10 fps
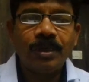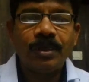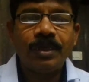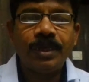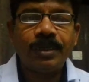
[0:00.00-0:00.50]

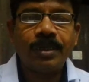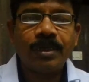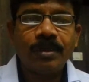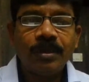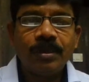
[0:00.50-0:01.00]

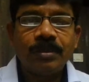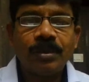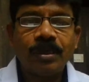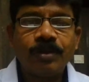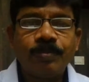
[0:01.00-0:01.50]
Later,
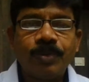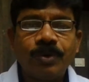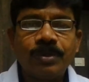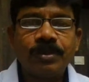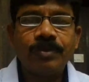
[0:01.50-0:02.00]
that
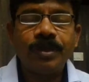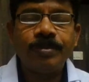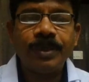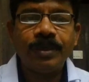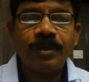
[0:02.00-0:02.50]
portion will
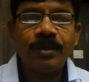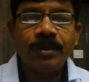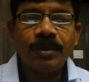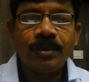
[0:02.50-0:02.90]
be